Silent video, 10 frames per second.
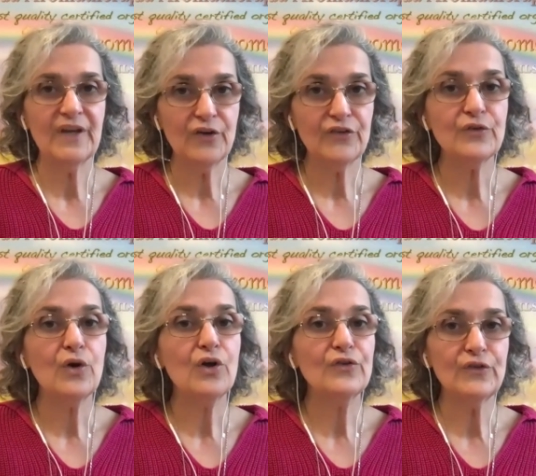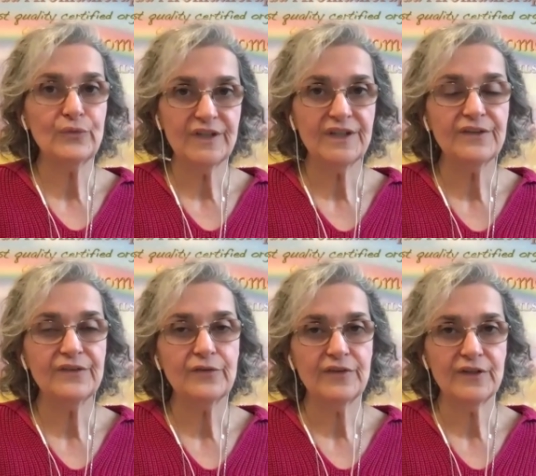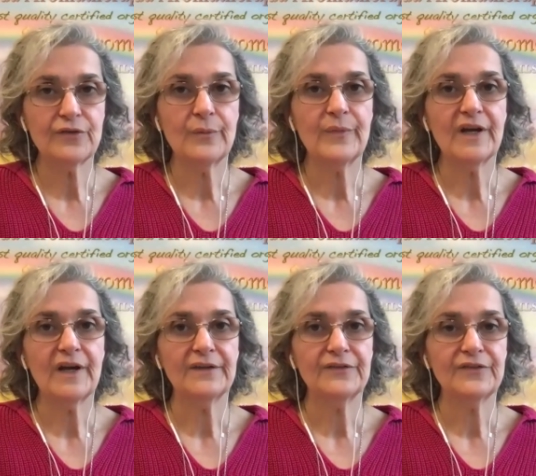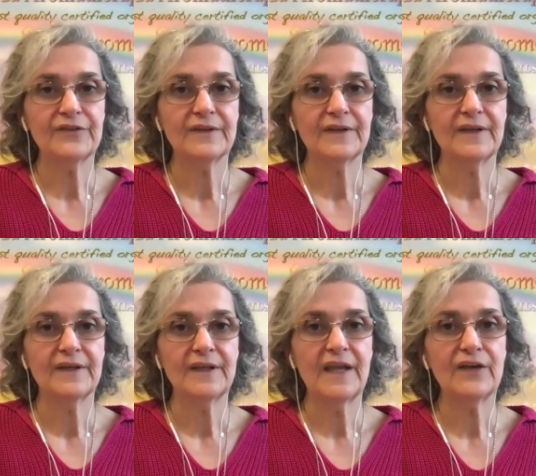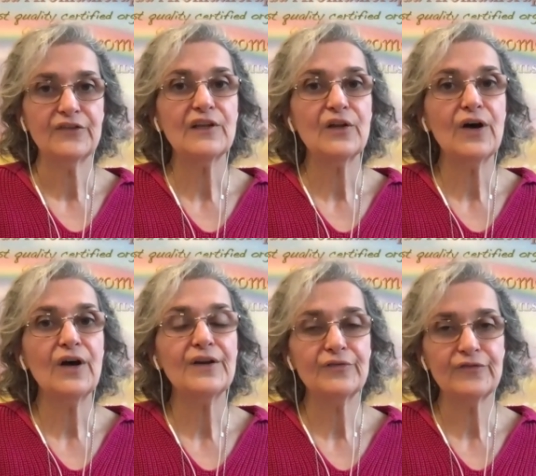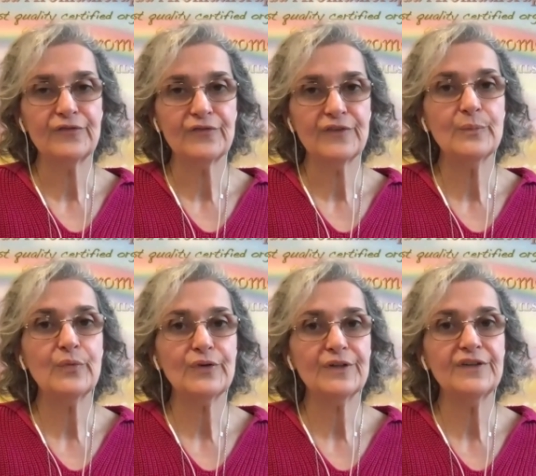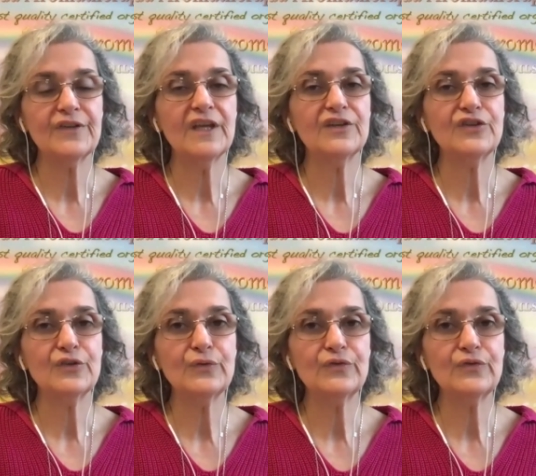because you also need the Vidaroma guide. It has a lot of important and